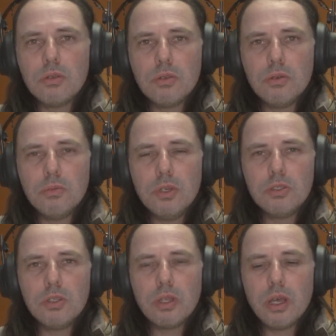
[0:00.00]
to
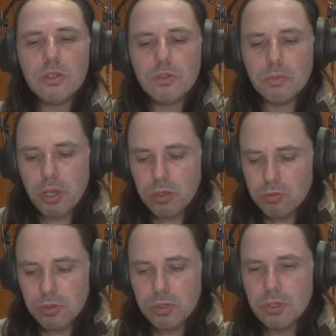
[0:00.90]
basically attach a
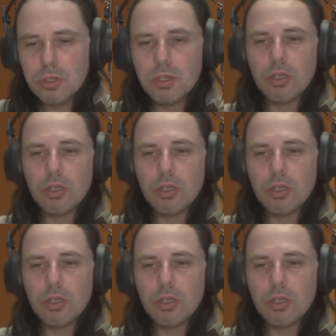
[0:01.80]
battery.